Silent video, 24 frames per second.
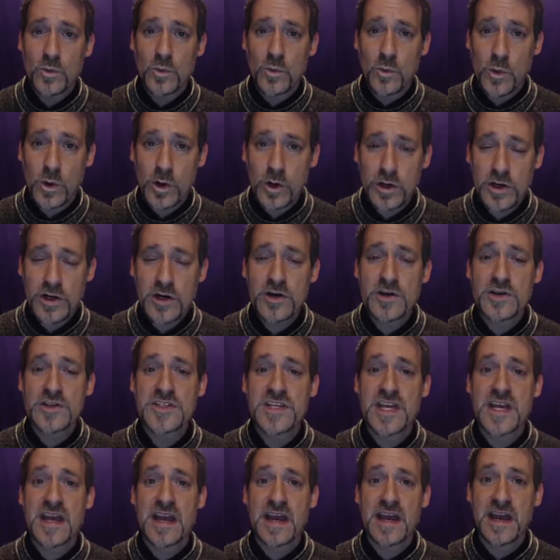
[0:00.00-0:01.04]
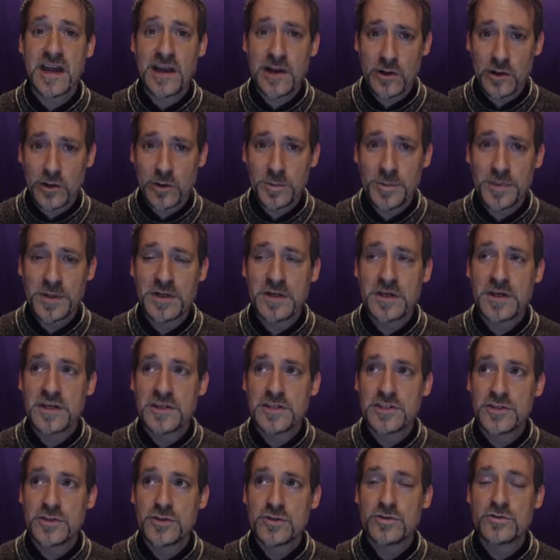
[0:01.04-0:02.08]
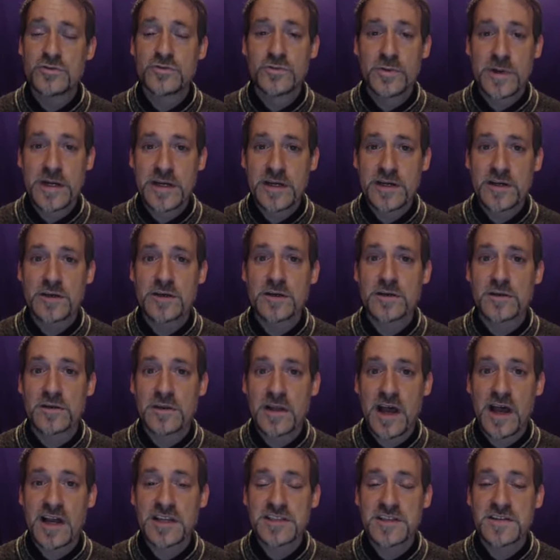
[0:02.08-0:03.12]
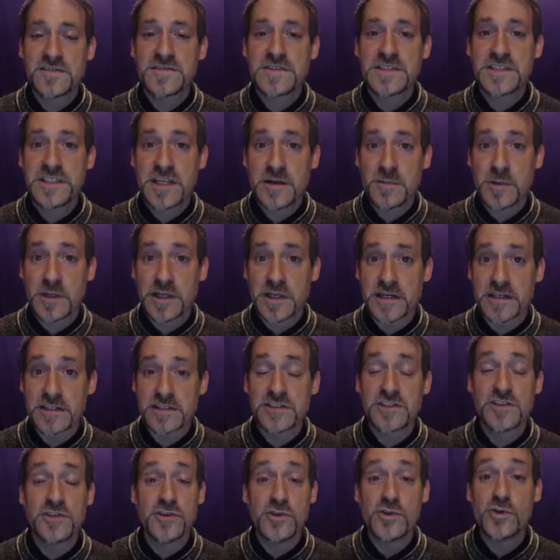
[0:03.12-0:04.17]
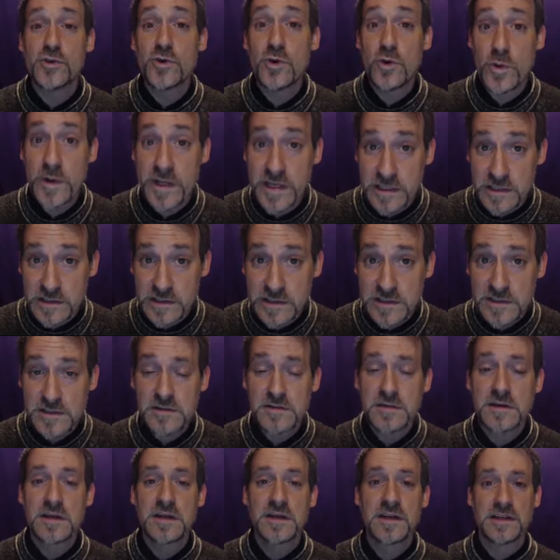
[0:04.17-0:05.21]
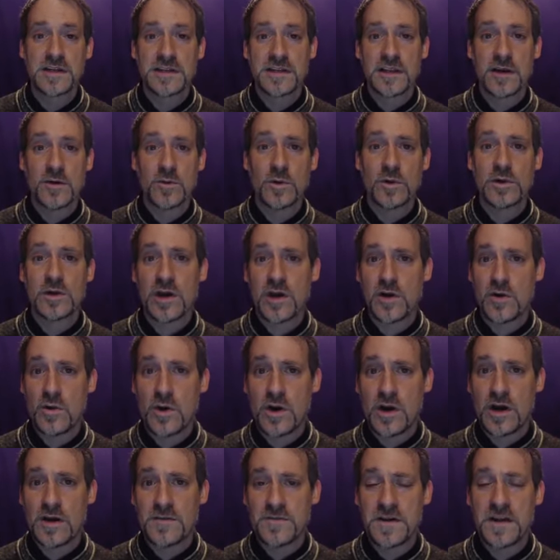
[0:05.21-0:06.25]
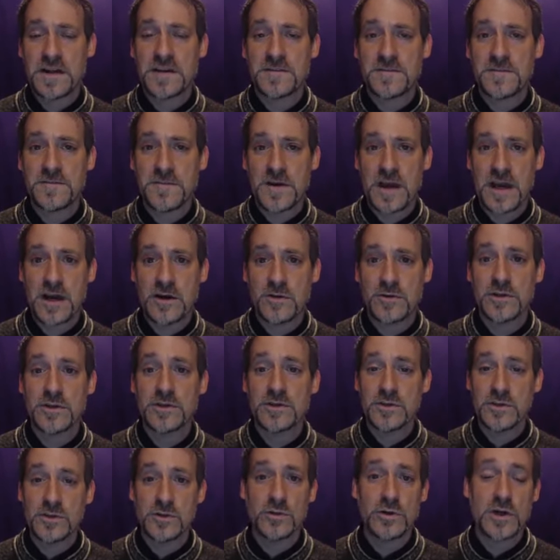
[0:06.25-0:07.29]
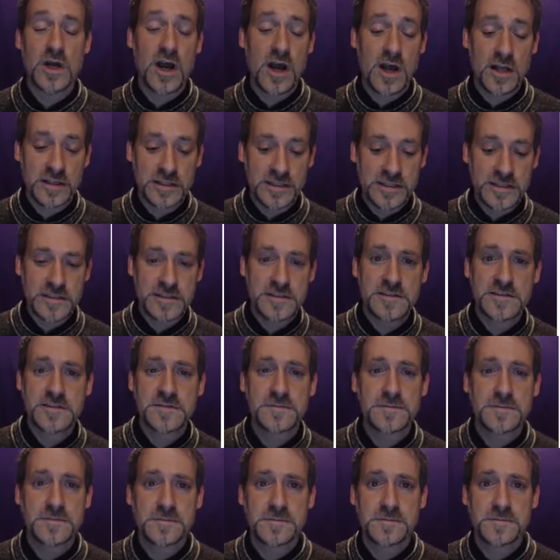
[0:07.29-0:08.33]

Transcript: Workers help to rear lots of siblings, new queens, that will go off and found new colonies.